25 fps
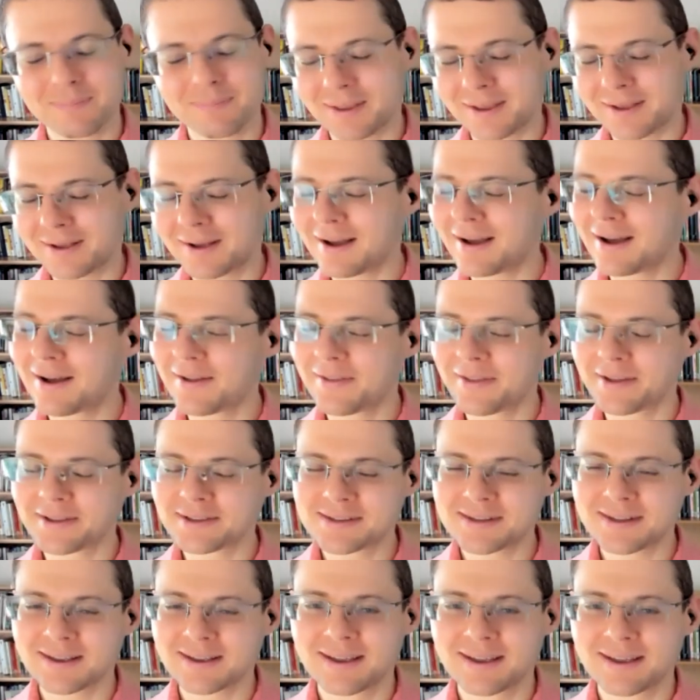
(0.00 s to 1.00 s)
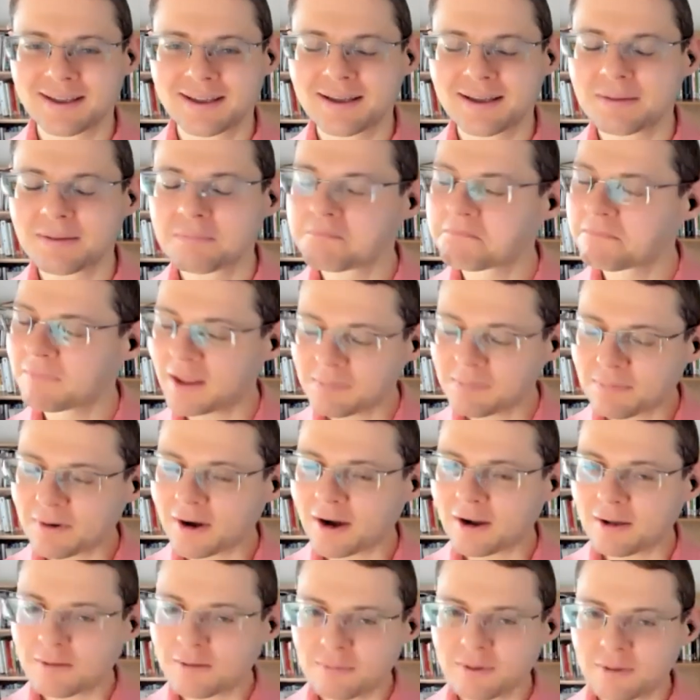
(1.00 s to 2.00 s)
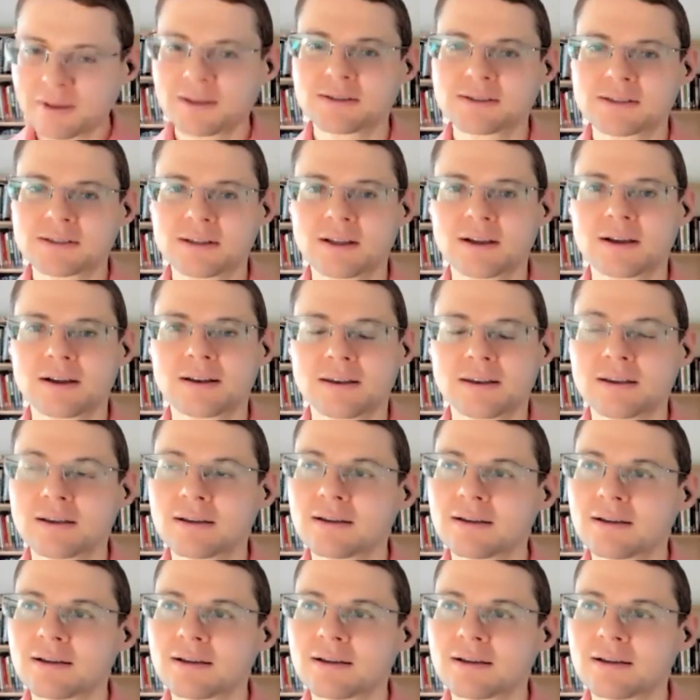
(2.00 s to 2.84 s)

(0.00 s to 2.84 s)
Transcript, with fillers: being honest, that probably is not